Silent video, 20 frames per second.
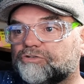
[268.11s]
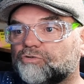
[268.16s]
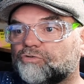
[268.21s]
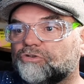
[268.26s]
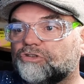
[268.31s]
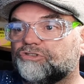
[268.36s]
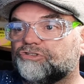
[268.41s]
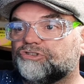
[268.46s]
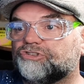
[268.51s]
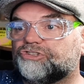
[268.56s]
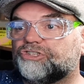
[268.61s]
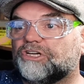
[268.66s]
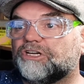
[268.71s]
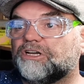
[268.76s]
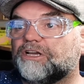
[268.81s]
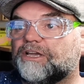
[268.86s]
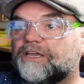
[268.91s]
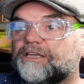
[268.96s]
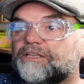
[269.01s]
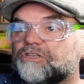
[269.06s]
It's all nice and
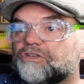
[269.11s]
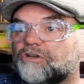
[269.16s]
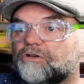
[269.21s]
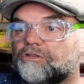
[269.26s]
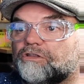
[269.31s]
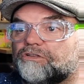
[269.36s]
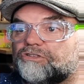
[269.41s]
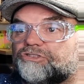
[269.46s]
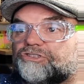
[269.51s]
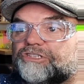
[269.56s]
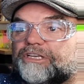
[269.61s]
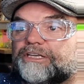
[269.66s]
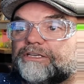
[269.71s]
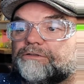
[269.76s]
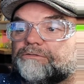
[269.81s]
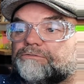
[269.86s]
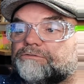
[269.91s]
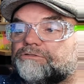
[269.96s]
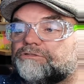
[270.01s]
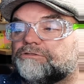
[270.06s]
chunky, and it's got like
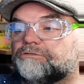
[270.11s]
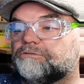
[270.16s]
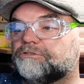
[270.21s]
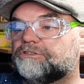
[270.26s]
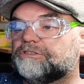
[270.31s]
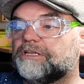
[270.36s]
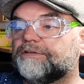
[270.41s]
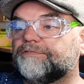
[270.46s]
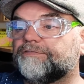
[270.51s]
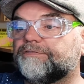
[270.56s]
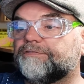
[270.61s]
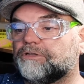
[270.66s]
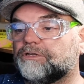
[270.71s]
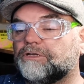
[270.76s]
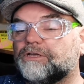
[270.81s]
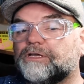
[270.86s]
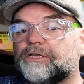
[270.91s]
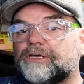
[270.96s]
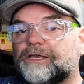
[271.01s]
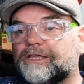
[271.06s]
seals and stuff on
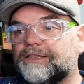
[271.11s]
it.